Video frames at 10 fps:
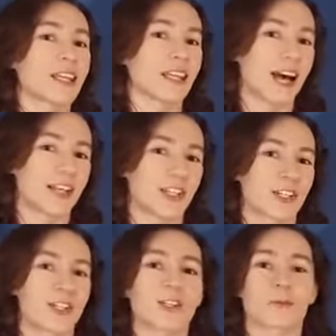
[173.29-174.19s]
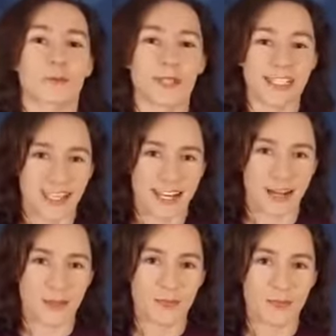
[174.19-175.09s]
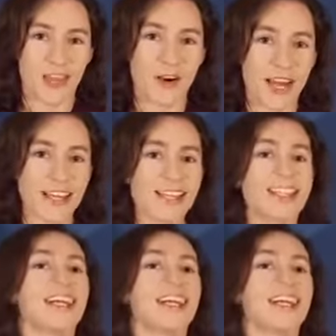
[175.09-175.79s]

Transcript: logical reasoning. Okay?